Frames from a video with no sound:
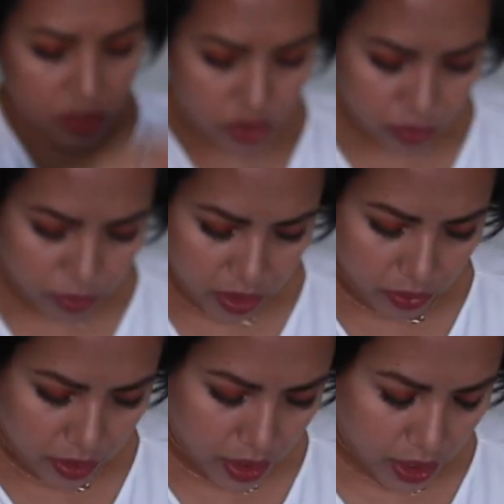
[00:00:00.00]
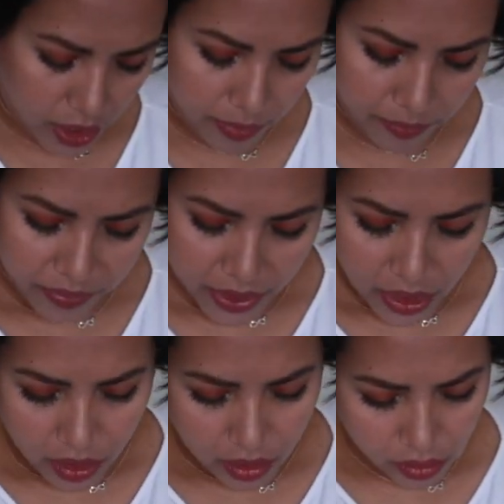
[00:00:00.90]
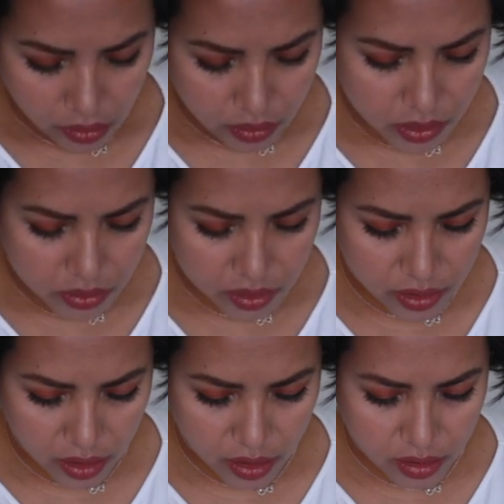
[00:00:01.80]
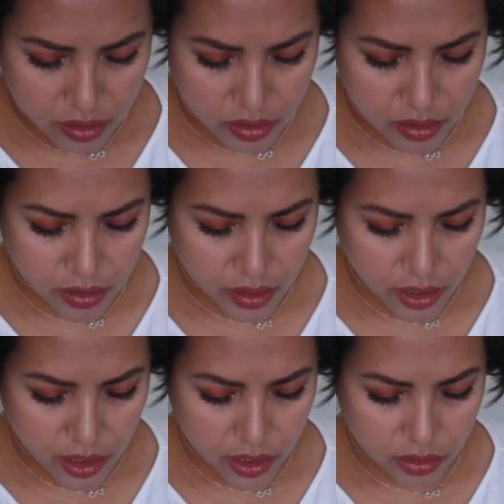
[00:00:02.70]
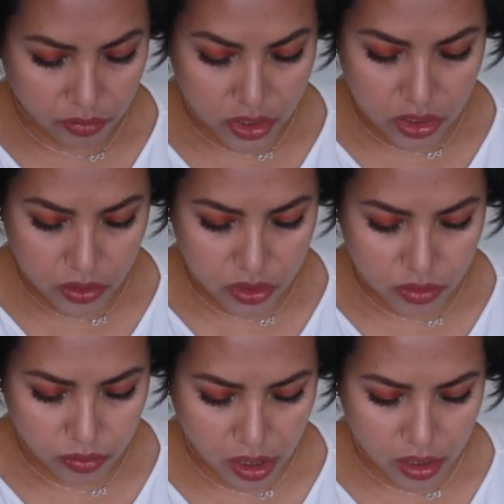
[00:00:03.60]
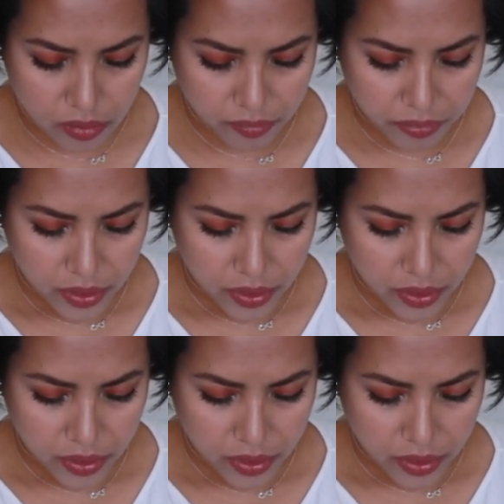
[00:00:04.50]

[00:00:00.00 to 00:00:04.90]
it should be okay. It also says that there is no smell.